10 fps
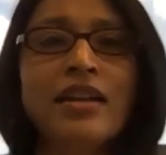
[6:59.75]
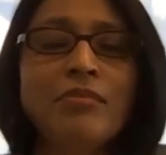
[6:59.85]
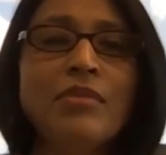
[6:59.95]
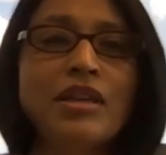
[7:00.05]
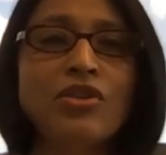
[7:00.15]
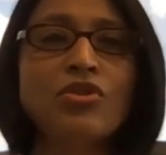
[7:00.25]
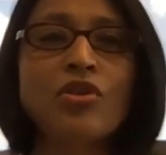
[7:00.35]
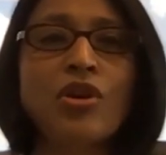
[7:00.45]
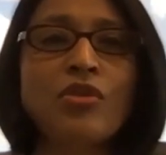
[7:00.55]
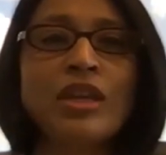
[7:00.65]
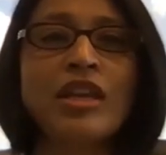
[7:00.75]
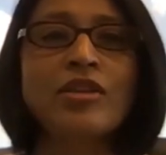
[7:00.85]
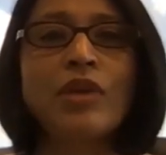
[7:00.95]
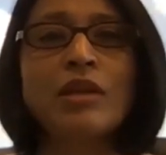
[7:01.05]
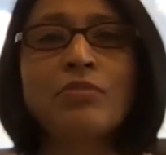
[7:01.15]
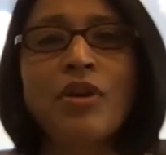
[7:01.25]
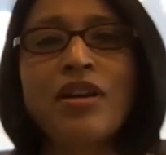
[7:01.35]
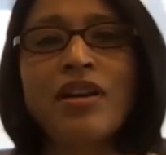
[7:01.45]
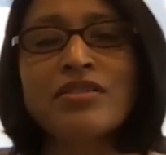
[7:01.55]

making sure we get right products